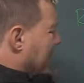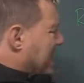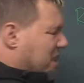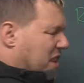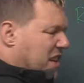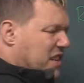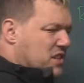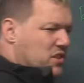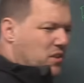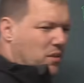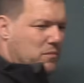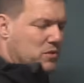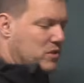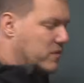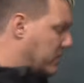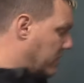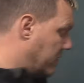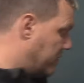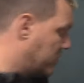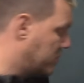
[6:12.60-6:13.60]
and it's not much
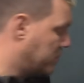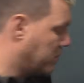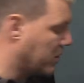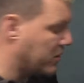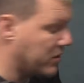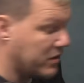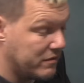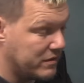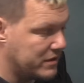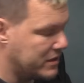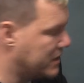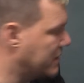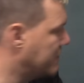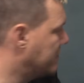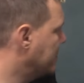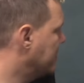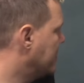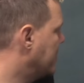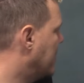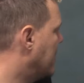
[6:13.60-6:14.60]
of a difference, but there is a
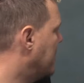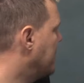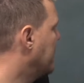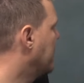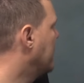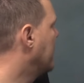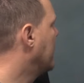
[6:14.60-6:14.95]
difference there.